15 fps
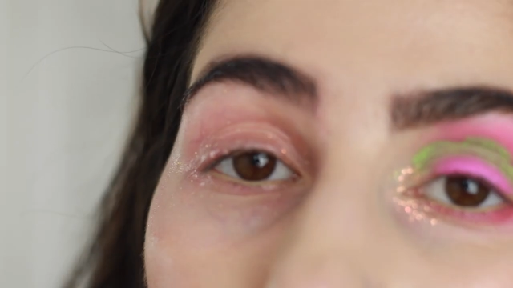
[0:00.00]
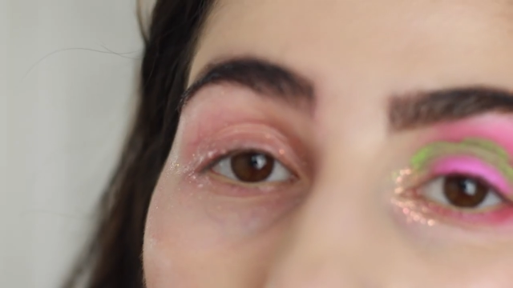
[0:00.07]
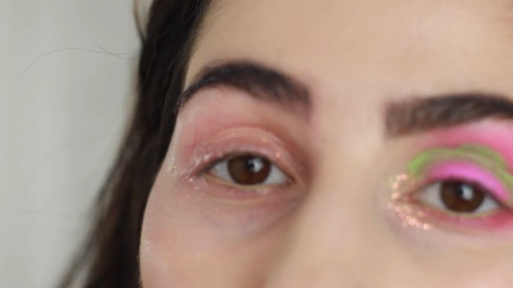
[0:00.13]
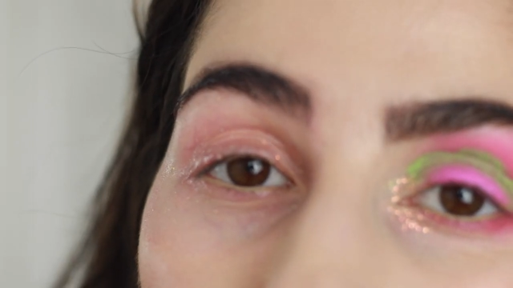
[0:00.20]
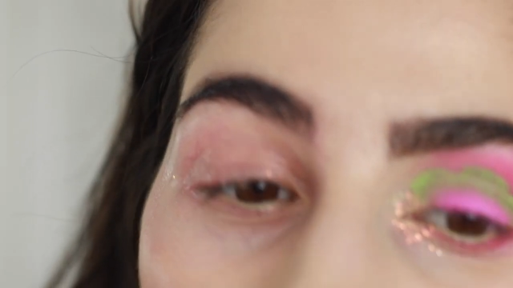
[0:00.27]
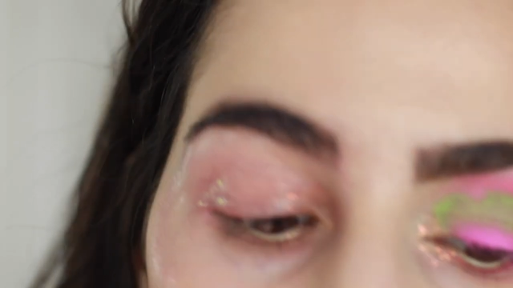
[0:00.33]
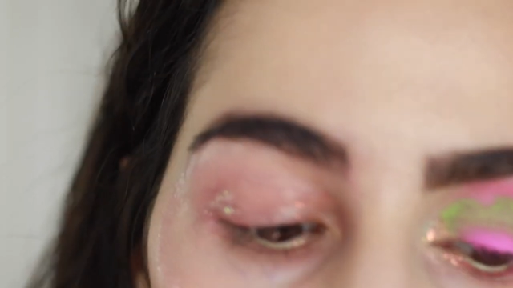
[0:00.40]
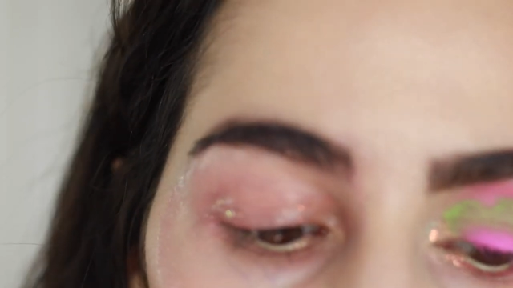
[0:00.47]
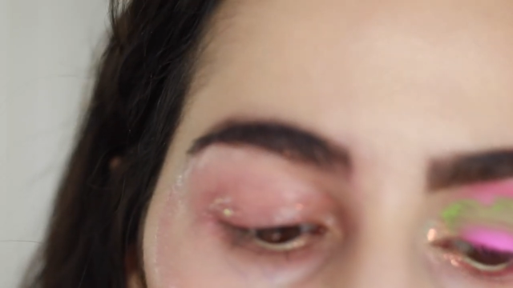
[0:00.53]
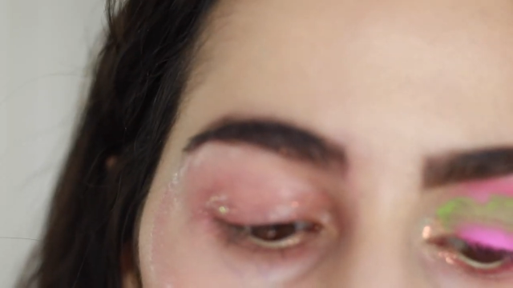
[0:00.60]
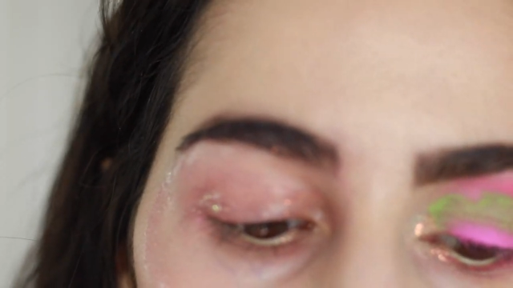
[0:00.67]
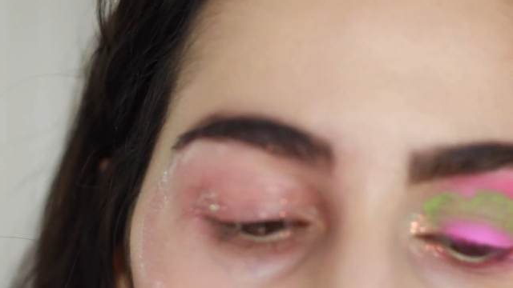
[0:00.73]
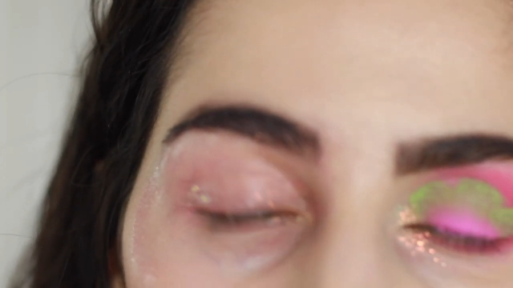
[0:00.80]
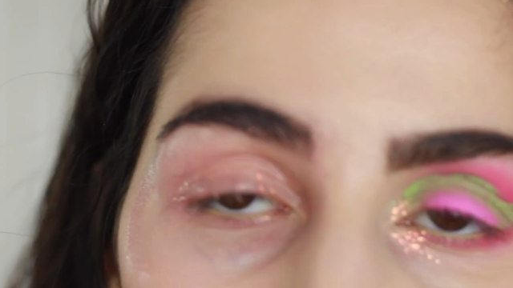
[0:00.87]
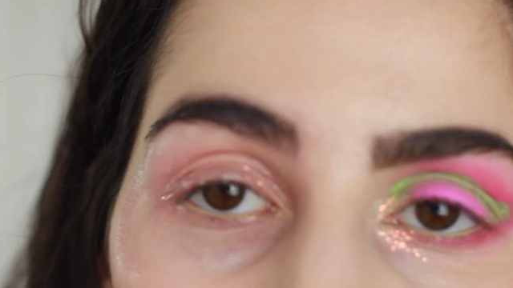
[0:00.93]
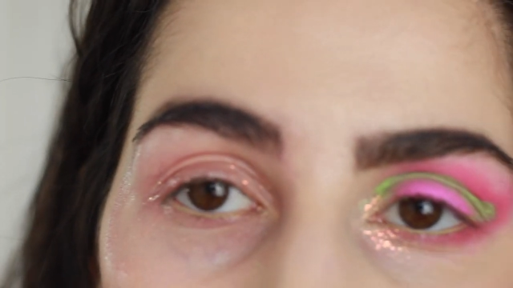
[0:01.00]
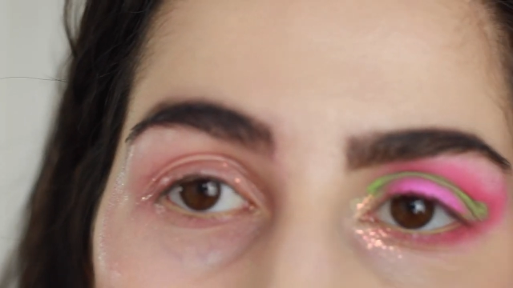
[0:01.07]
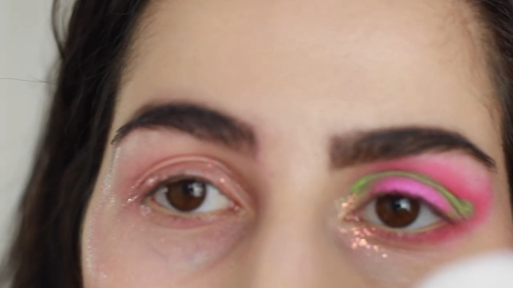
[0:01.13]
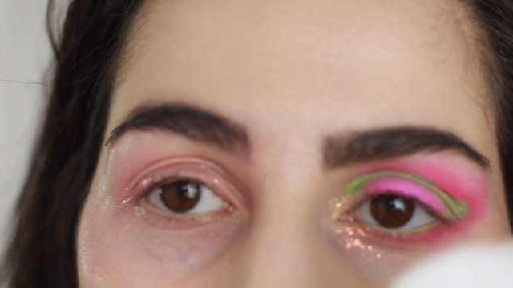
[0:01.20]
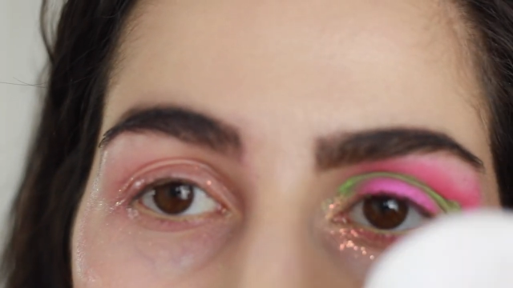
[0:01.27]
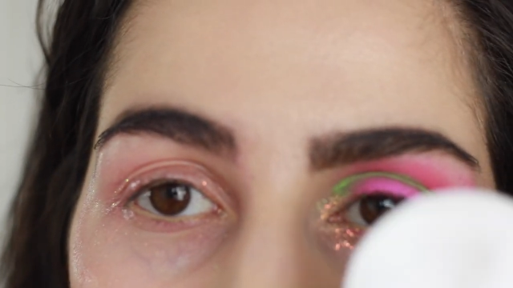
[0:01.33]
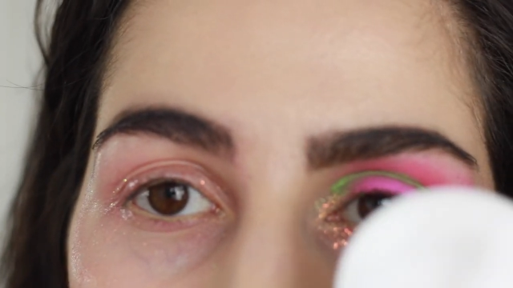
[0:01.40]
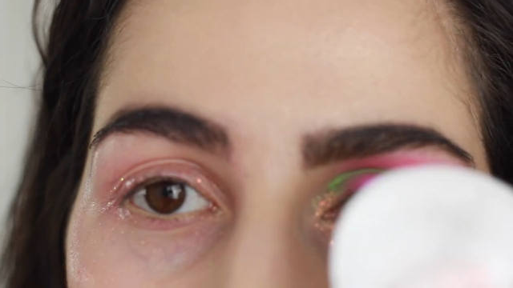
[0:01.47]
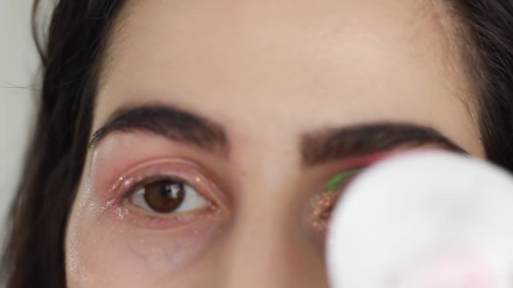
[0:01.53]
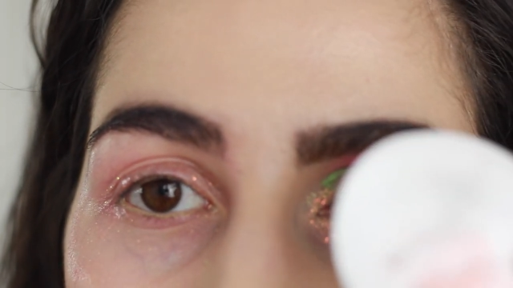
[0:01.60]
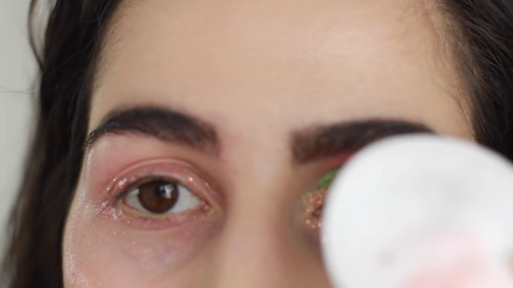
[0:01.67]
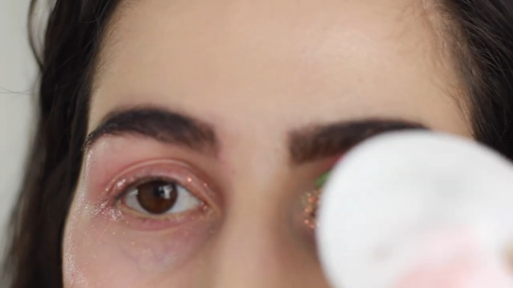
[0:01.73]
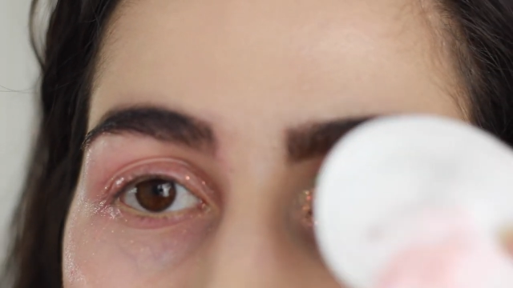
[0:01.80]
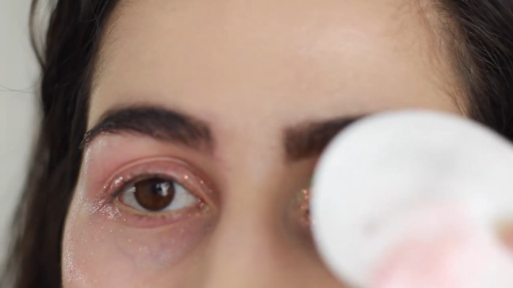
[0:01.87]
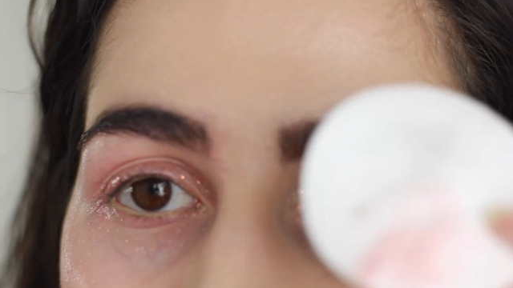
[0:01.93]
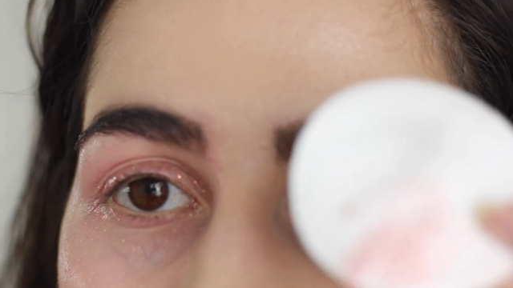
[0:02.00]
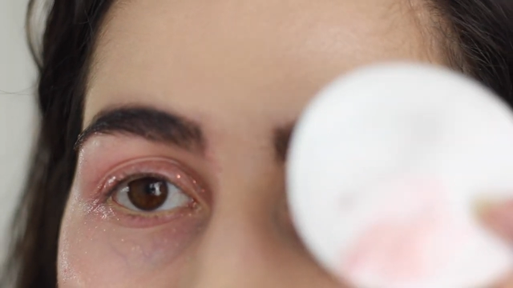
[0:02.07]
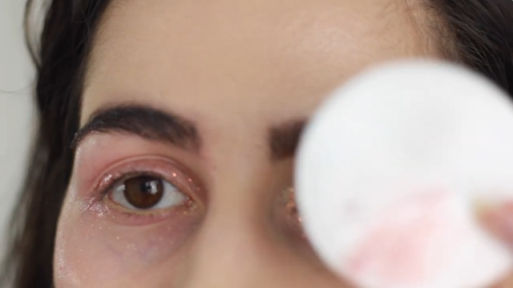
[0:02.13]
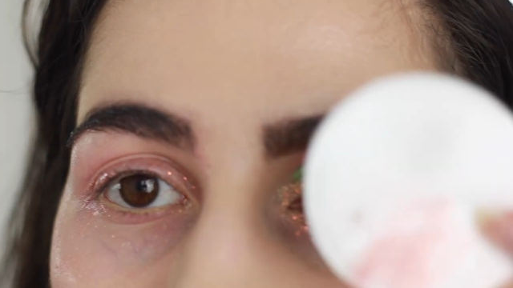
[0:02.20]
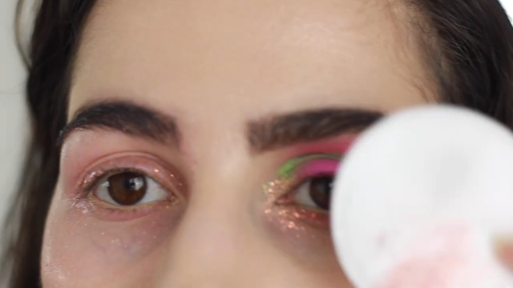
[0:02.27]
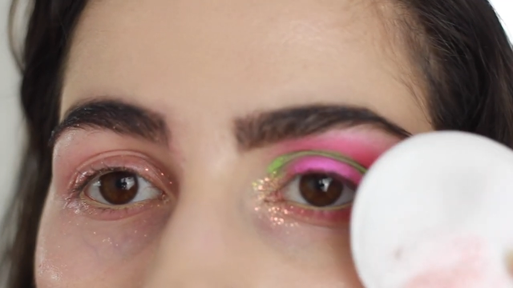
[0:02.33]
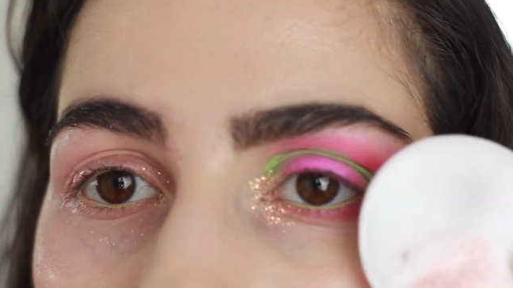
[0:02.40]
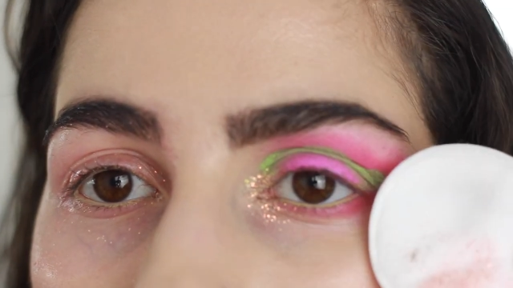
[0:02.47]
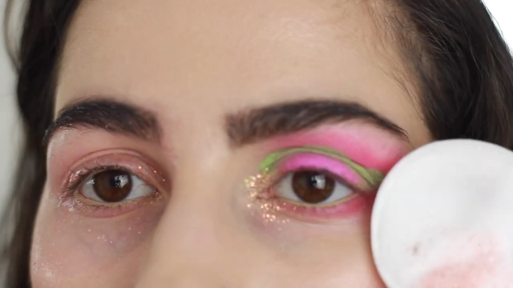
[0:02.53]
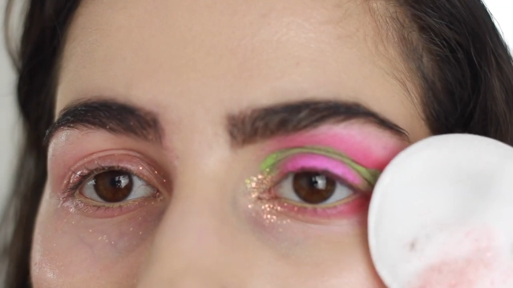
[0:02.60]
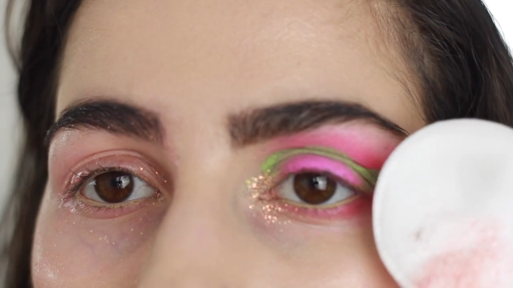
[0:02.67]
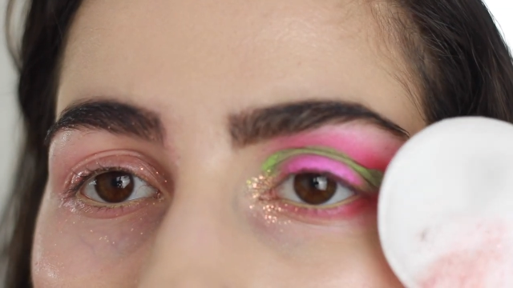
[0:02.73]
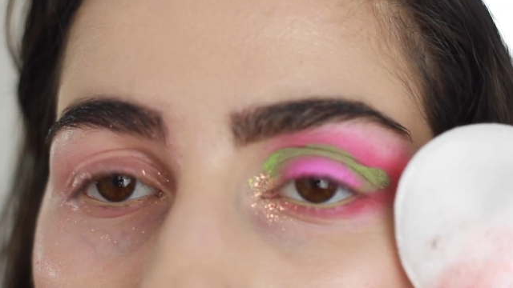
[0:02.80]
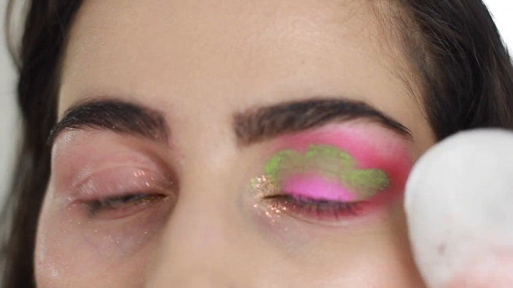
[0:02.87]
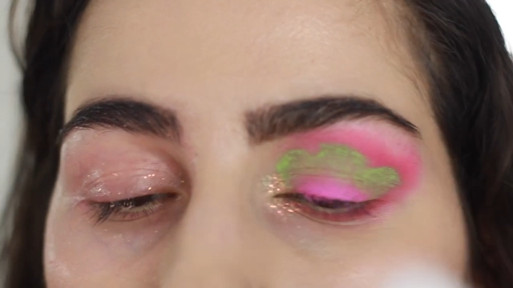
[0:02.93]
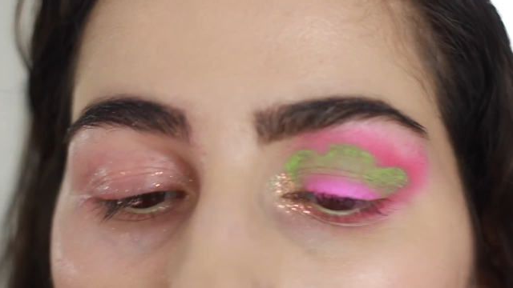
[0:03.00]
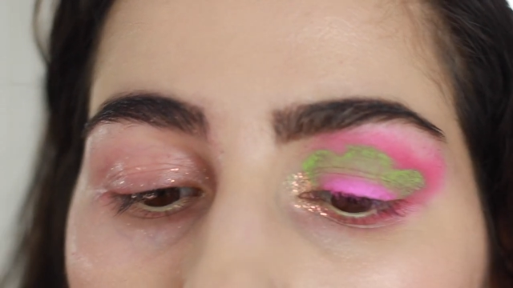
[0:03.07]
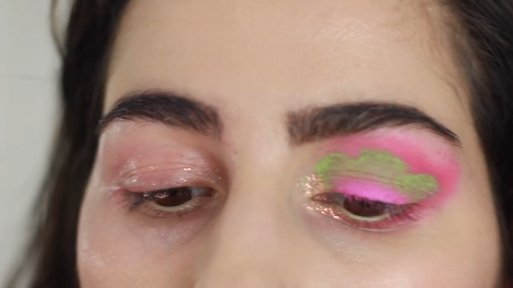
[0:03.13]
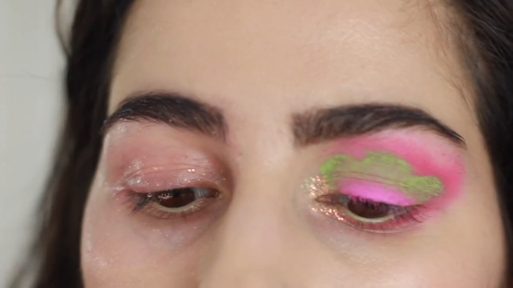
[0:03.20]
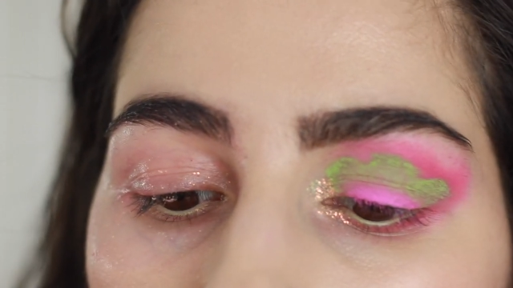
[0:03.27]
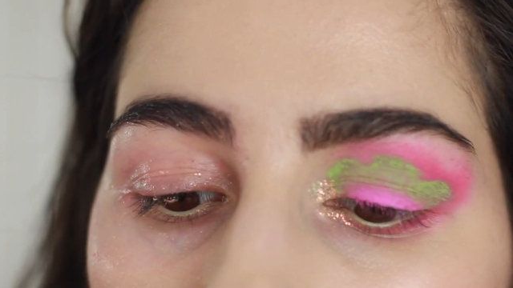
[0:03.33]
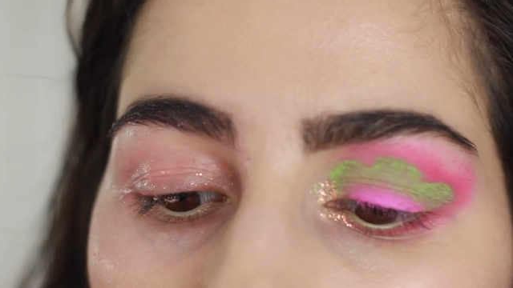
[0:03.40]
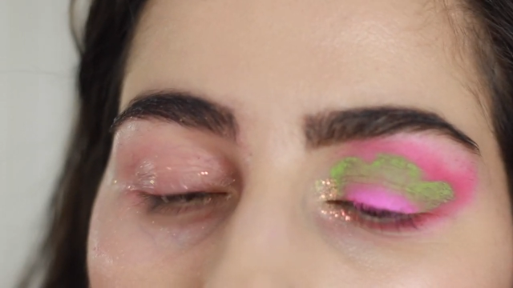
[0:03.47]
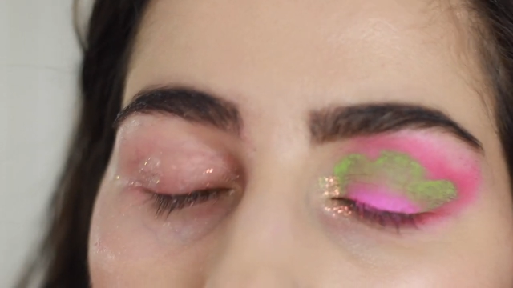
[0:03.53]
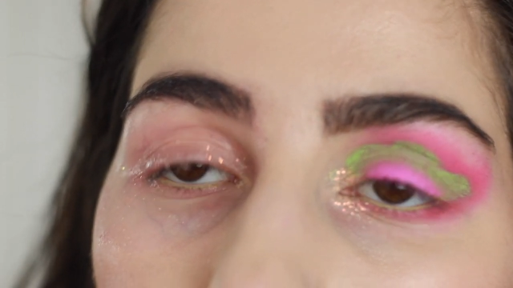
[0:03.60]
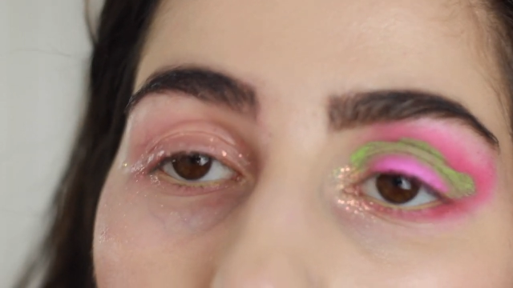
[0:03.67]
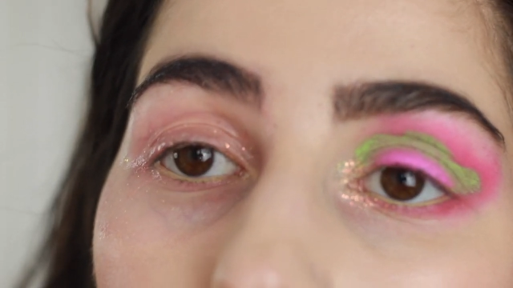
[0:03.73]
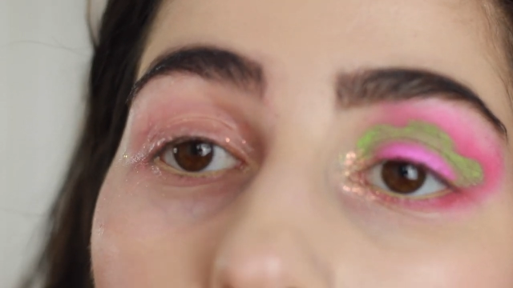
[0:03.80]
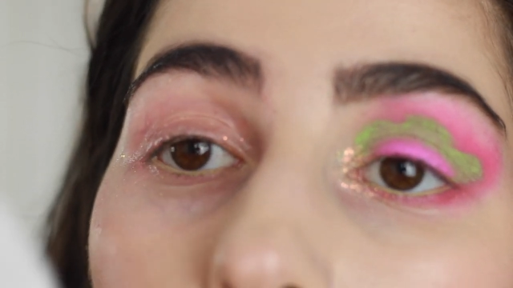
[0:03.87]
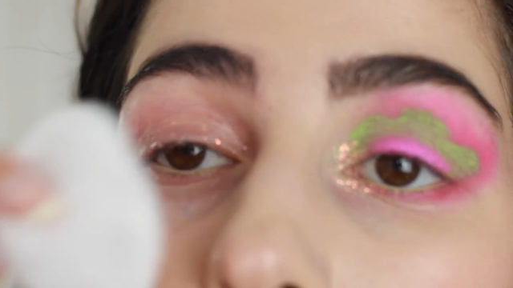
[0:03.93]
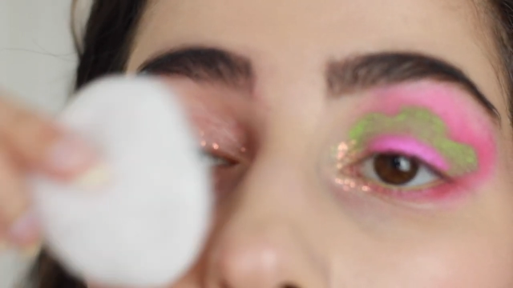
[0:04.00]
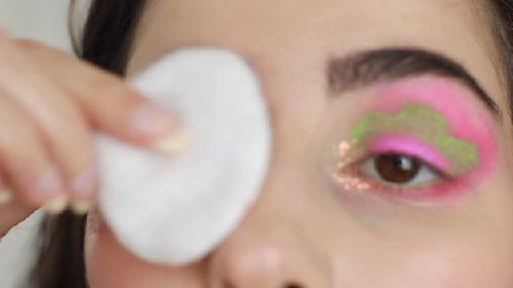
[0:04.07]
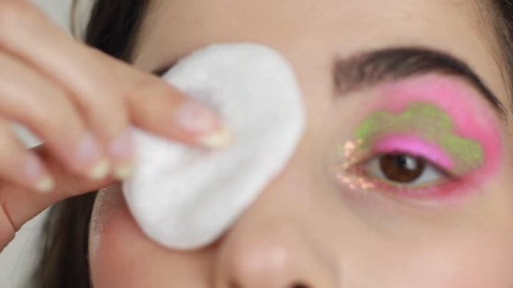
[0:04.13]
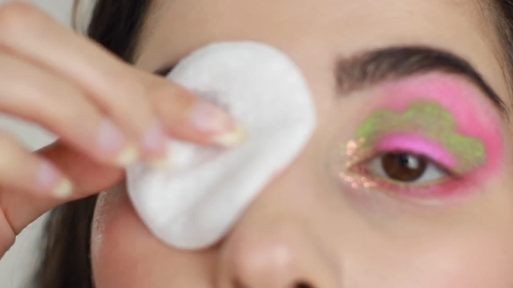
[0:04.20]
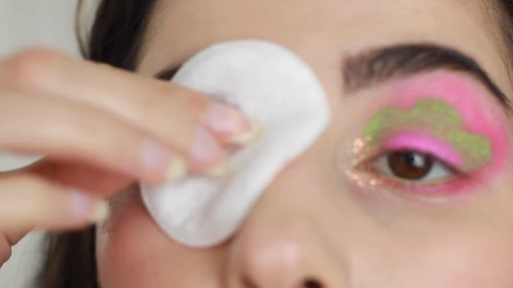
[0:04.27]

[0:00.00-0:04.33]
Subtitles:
No face is visible, so there are no lips to read.